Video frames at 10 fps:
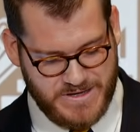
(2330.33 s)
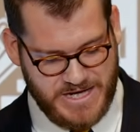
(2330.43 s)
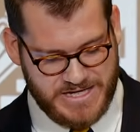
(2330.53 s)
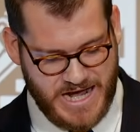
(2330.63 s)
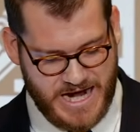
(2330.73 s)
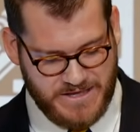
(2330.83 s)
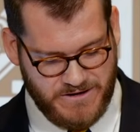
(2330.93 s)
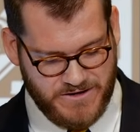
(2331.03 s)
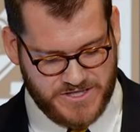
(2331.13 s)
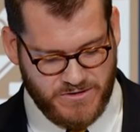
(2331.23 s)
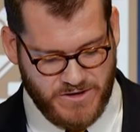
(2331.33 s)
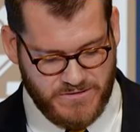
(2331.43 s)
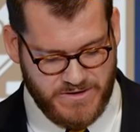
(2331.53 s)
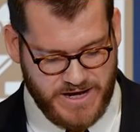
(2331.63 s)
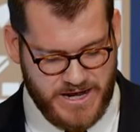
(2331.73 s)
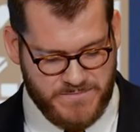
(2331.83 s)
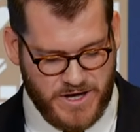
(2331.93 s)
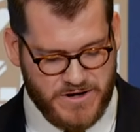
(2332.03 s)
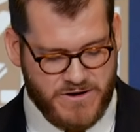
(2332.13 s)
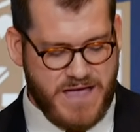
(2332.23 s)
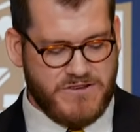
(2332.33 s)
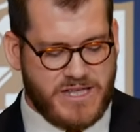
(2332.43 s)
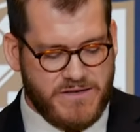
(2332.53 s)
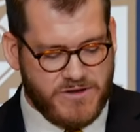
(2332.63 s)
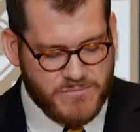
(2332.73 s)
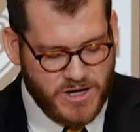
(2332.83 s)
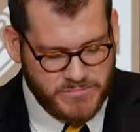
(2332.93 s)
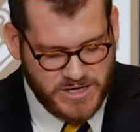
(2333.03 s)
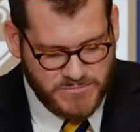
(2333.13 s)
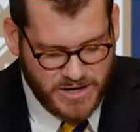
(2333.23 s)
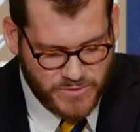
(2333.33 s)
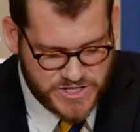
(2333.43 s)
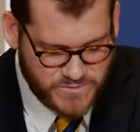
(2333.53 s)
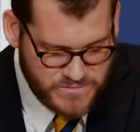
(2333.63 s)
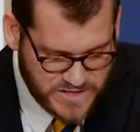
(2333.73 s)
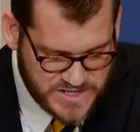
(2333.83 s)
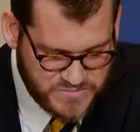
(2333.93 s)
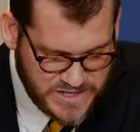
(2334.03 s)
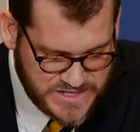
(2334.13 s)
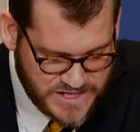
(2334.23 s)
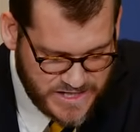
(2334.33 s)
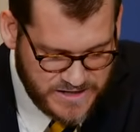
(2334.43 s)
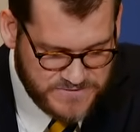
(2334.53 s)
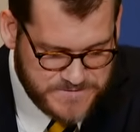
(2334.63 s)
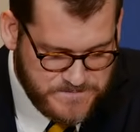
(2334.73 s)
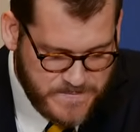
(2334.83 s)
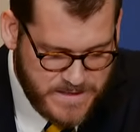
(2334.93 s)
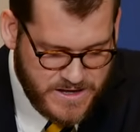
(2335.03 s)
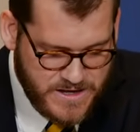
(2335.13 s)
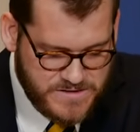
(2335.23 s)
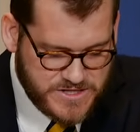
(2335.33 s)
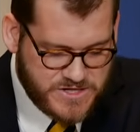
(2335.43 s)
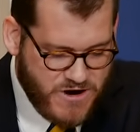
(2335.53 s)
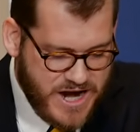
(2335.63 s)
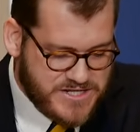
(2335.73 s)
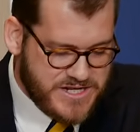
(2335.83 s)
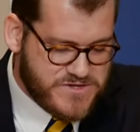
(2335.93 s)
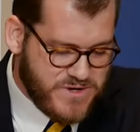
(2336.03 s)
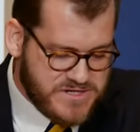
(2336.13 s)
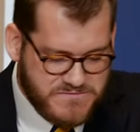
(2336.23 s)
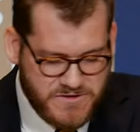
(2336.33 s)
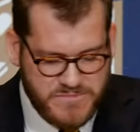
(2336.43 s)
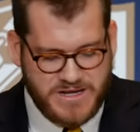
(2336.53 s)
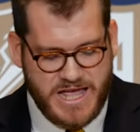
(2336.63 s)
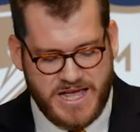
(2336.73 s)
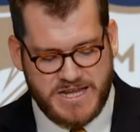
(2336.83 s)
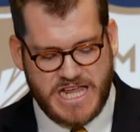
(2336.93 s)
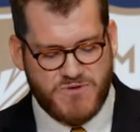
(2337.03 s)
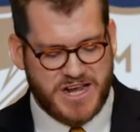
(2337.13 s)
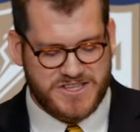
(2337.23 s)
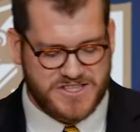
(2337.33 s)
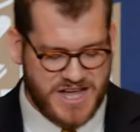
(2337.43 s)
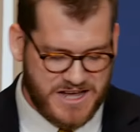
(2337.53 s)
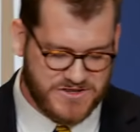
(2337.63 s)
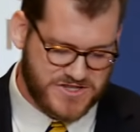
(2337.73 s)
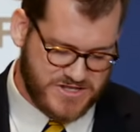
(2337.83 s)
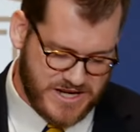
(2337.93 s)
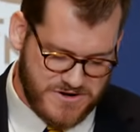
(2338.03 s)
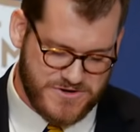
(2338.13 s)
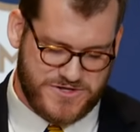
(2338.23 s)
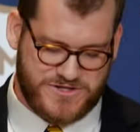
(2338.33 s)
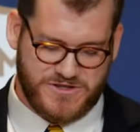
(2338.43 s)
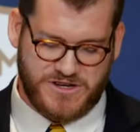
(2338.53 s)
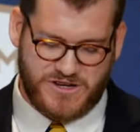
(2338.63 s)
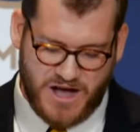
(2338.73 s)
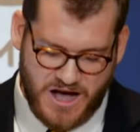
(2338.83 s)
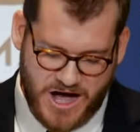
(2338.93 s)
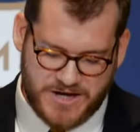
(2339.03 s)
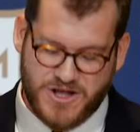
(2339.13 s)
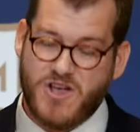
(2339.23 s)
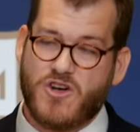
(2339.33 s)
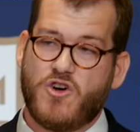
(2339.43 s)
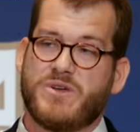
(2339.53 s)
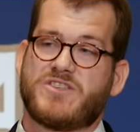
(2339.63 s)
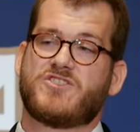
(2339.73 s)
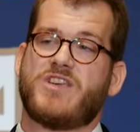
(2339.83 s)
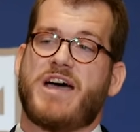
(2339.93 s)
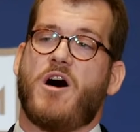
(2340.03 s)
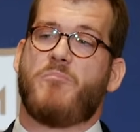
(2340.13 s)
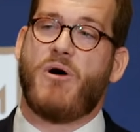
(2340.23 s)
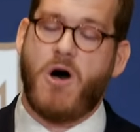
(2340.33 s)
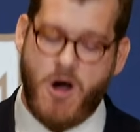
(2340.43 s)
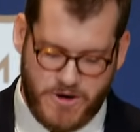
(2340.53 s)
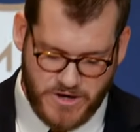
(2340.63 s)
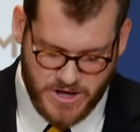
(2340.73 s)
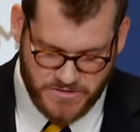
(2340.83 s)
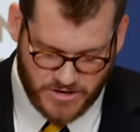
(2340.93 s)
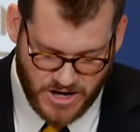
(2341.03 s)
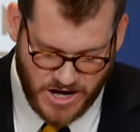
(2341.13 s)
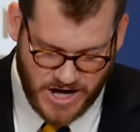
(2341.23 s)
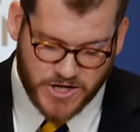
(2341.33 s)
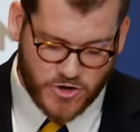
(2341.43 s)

He died, and there is no other name under heaven given among men by which we must be saved. This Christ has risen from the dead. He reconciles sinners to the God who is set apart, the God